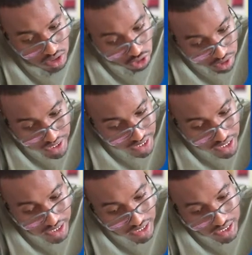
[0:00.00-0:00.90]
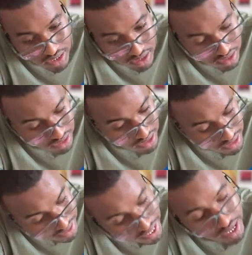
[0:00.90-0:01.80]
recreate the
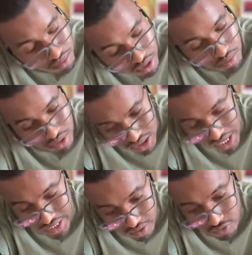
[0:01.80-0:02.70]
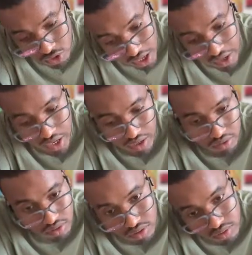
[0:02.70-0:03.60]
same image I gave you earlier.
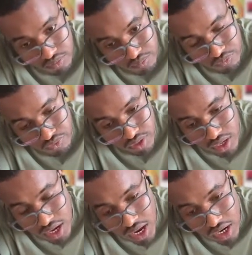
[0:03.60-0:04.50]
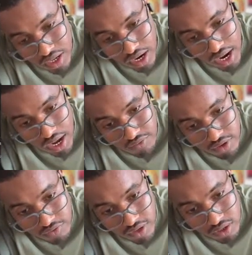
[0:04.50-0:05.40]
Earlier I have
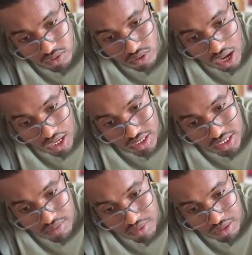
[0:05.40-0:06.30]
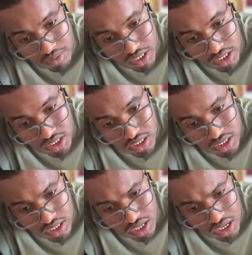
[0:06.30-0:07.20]
given you a same image,
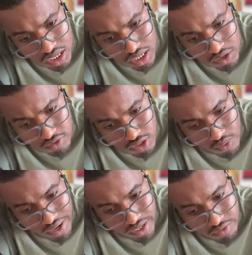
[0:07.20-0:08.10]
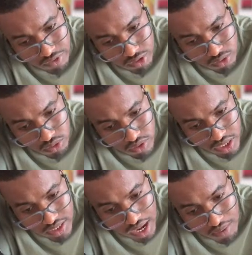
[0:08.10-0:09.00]
even though I give you the
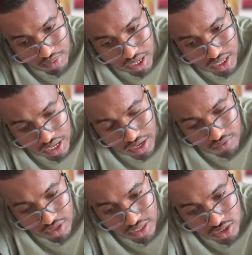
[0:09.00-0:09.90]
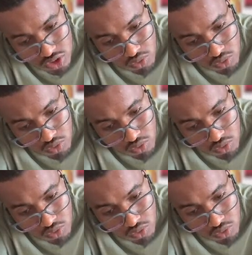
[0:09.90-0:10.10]
thumbnail and everything. So